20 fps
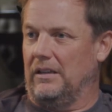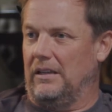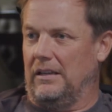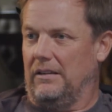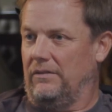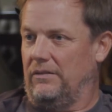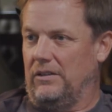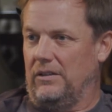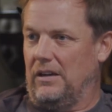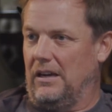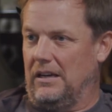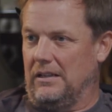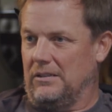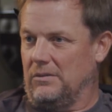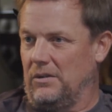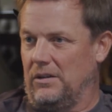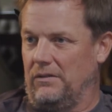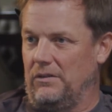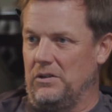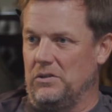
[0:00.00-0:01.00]

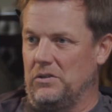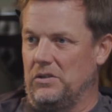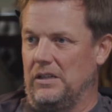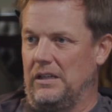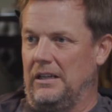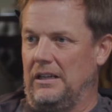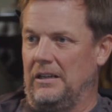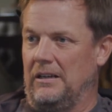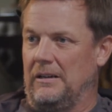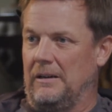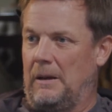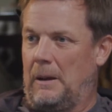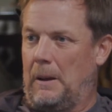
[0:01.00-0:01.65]
What have you seen?